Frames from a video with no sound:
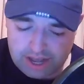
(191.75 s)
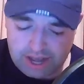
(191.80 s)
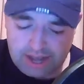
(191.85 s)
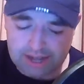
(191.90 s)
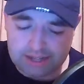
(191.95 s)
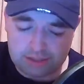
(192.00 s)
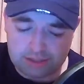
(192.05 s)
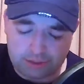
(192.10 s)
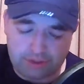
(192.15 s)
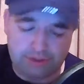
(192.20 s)

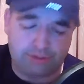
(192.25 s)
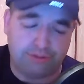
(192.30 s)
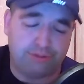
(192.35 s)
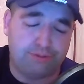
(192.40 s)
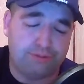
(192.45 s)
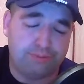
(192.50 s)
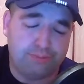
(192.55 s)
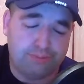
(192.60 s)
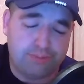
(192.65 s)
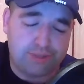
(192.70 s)
as we've
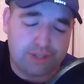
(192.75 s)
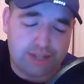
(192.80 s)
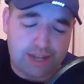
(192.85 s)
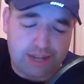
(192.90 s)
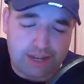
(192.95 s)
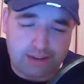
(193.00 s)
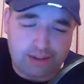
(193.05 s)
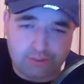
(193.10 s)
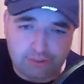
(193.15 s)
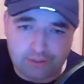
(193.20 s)

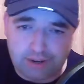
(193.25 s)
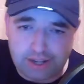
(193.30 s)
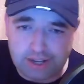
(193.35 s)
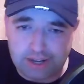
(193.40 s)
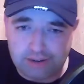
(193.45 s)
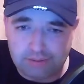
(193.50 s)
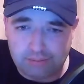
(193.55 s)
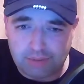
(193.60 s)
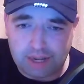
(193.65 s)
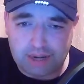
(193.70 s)
seen
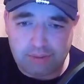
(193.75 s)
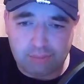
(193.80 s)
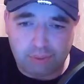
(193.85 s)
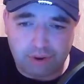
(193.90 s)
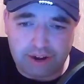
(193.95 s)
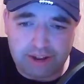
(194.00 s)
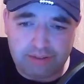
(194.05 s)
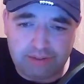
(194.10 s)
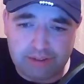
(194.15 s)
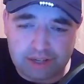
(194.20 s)
in
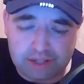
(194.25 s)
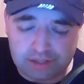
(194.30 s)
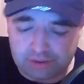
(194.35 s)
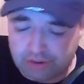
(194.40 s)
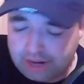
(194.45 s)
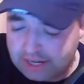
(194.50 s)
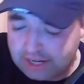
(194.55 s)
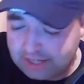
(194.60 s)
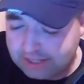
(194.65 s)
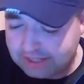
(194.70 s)
previous
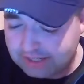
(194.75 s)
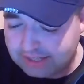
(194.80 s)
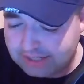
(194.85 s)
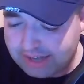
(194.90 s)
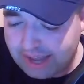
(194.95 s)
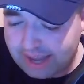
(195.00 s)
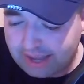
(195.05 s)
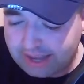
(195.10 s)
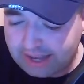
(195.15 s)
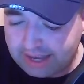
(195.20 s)
races,
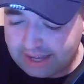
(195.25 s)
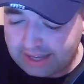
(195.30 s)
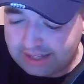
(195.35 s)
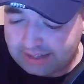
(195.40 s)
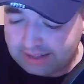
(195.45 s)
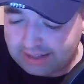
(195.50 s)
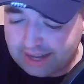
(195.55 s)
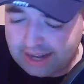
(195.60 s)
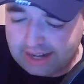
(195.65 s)
like it